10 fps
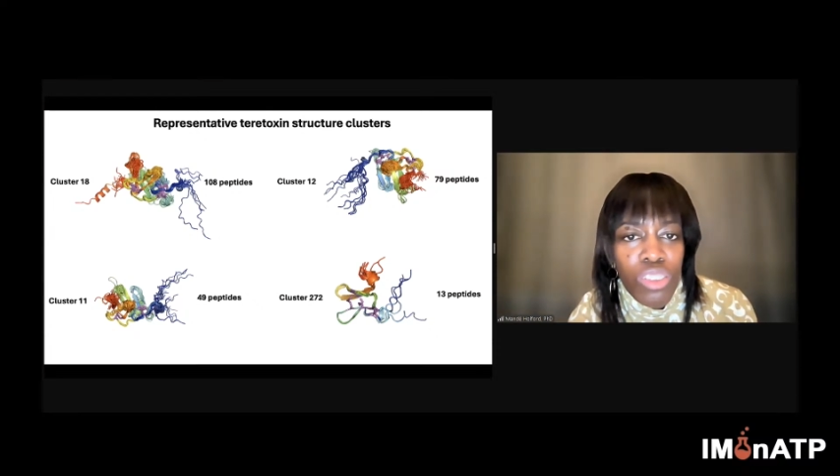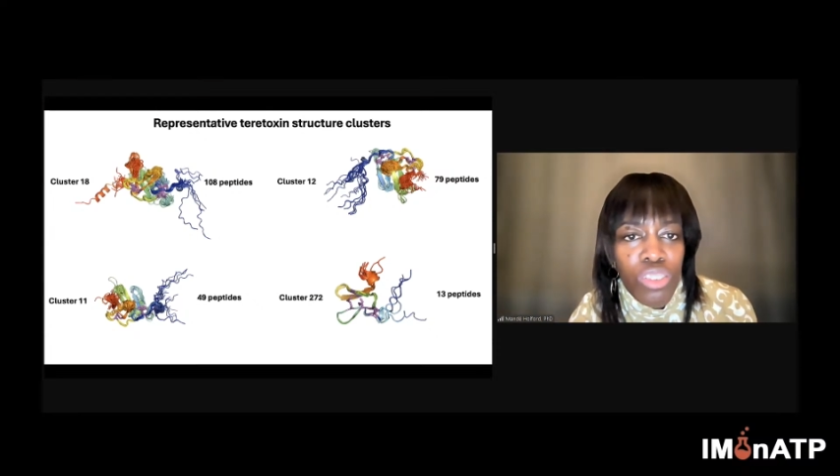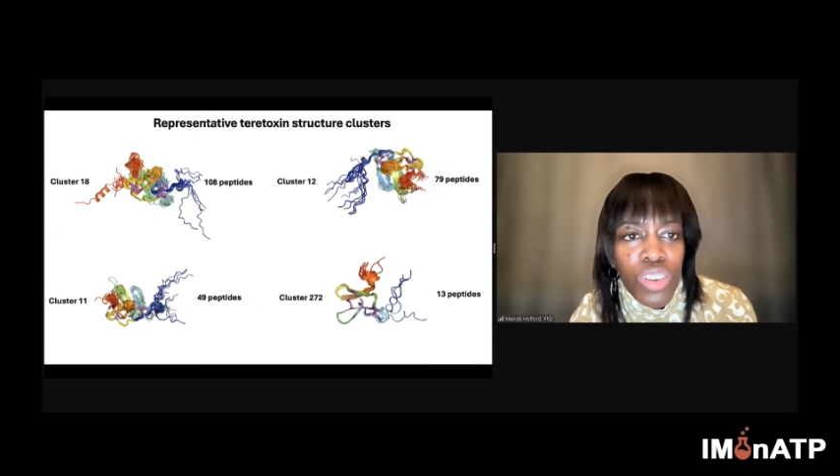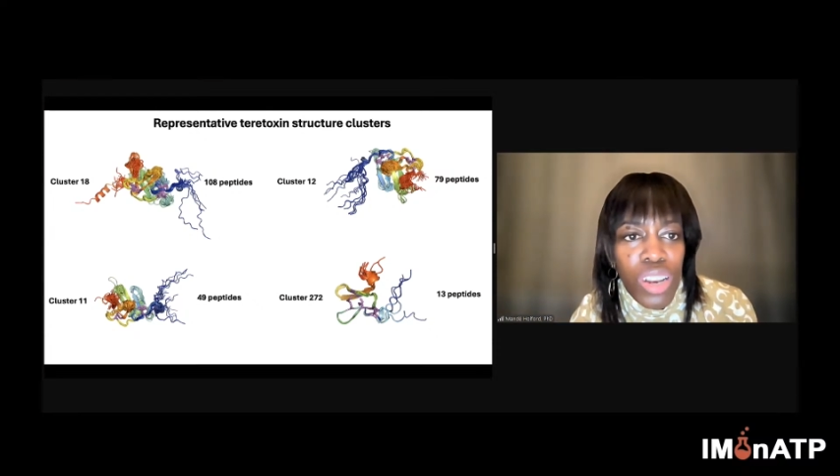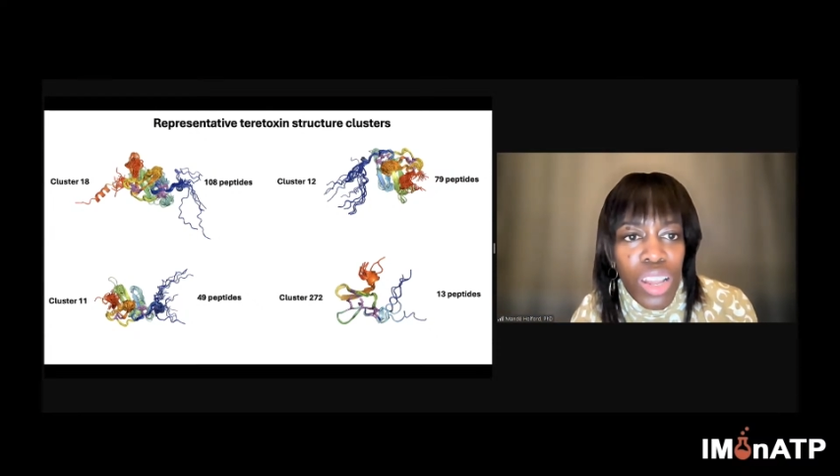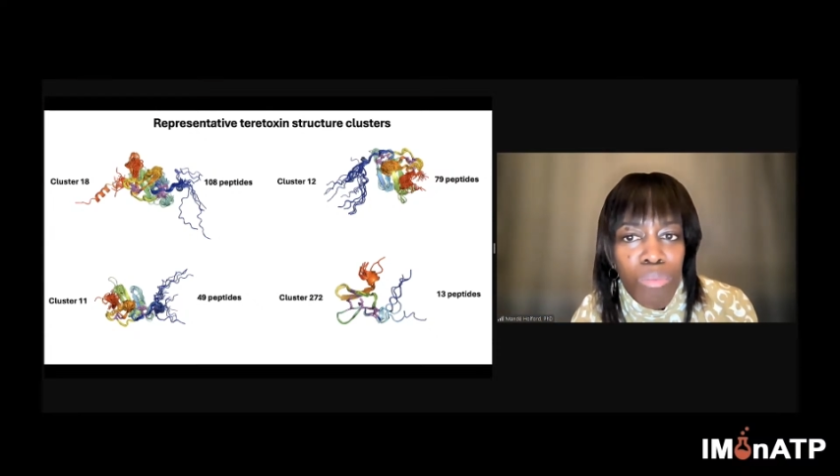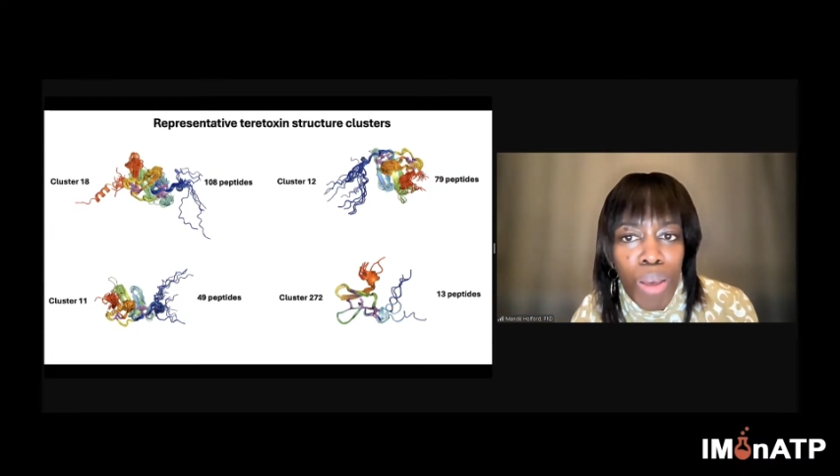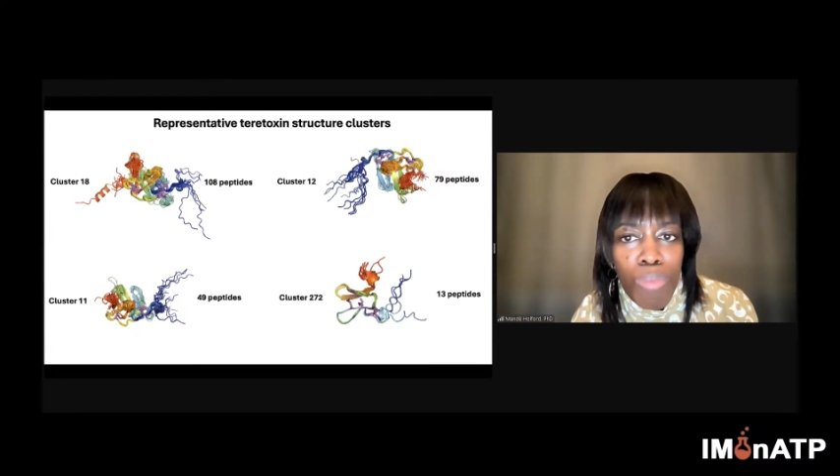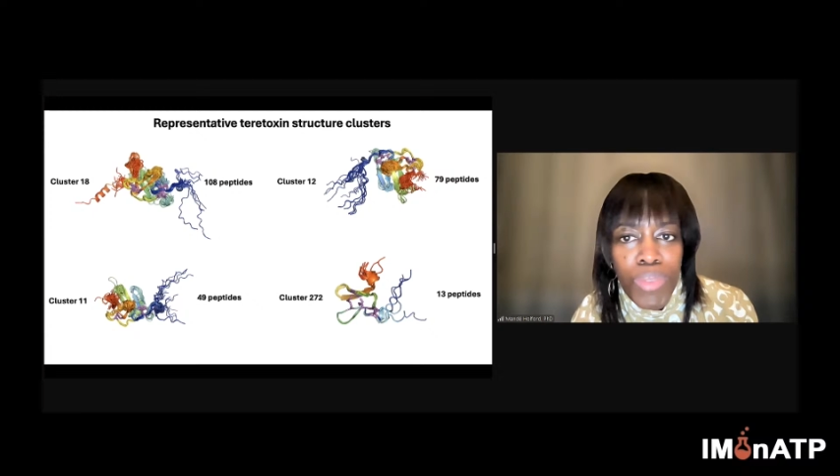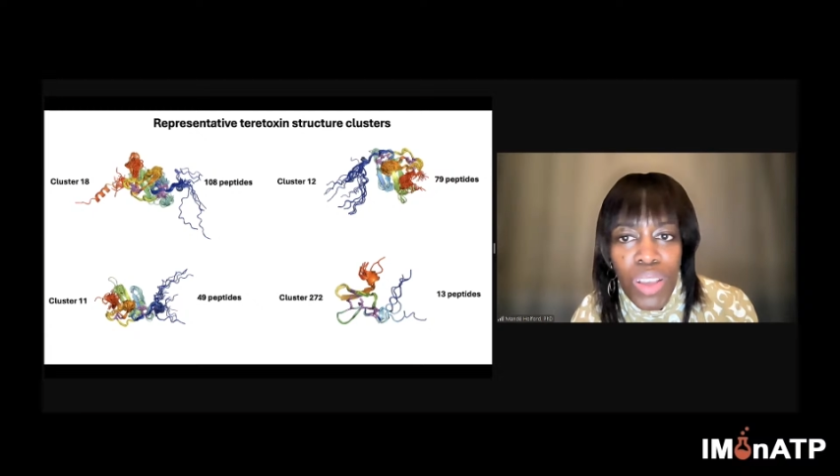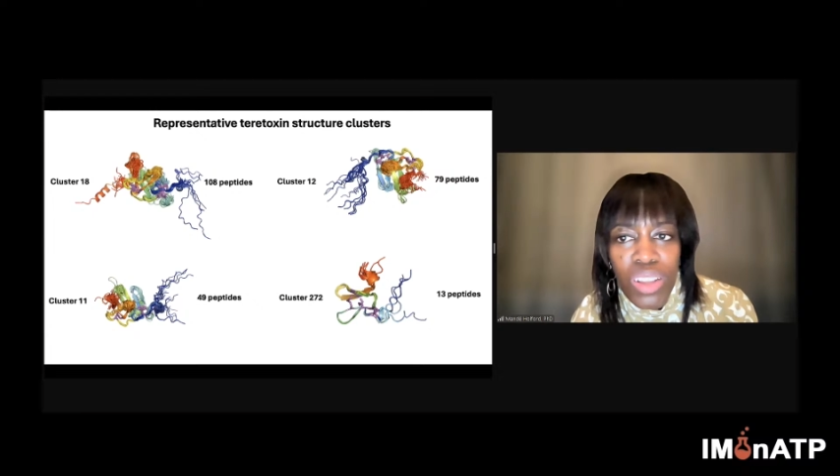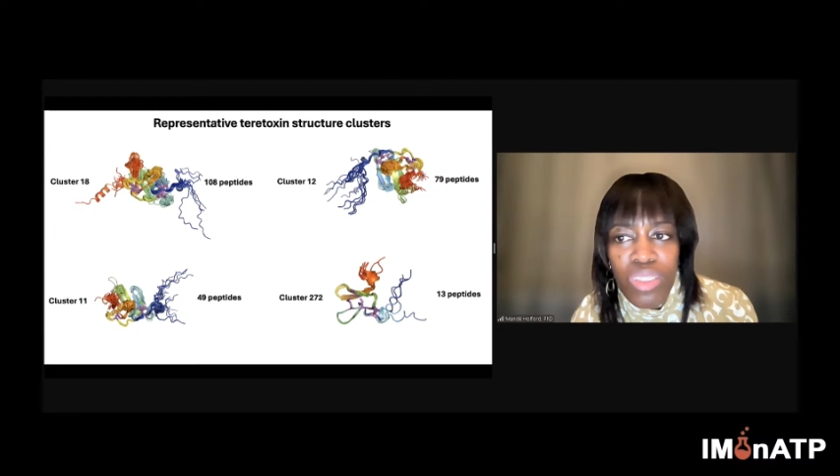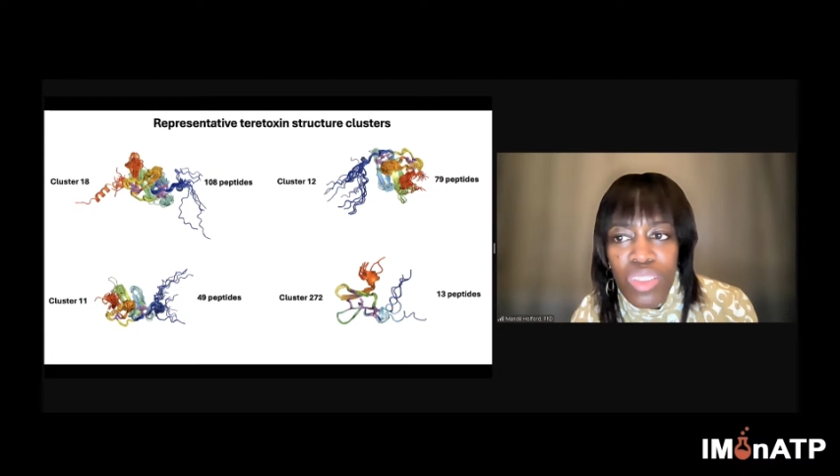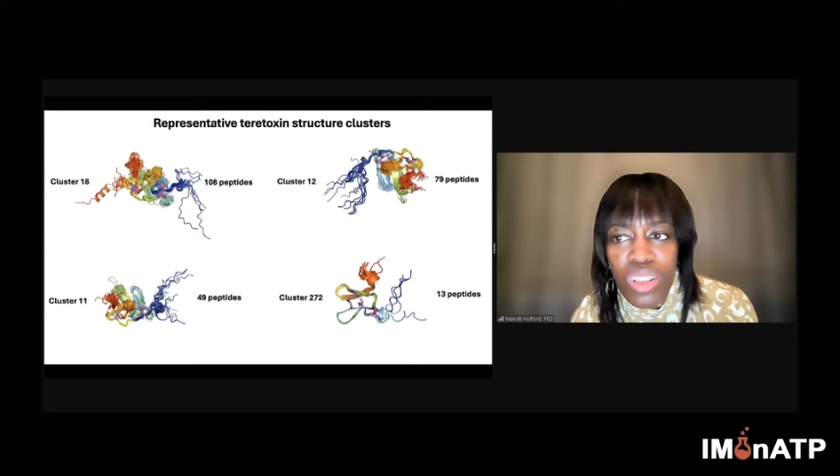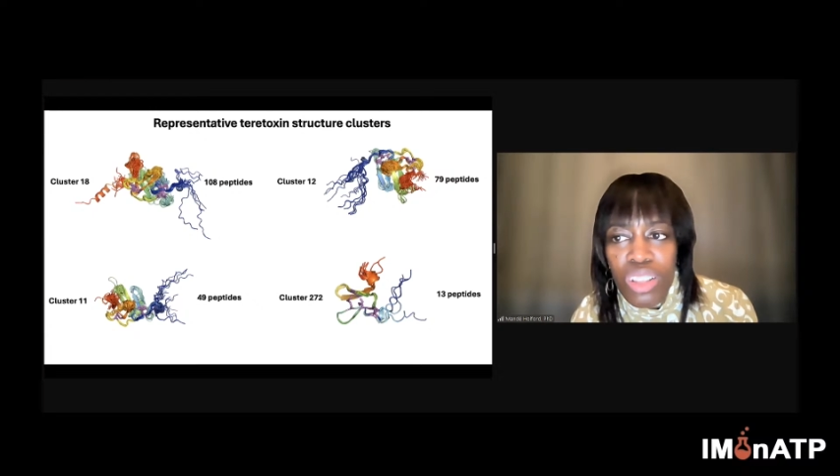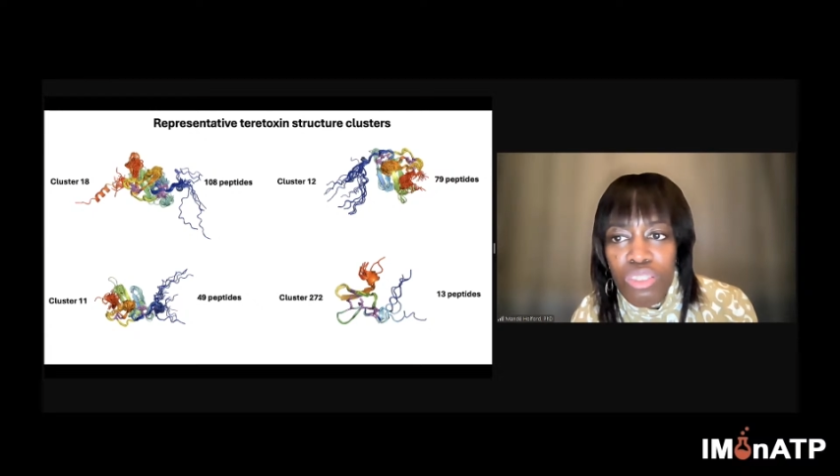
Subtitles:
108 peptides.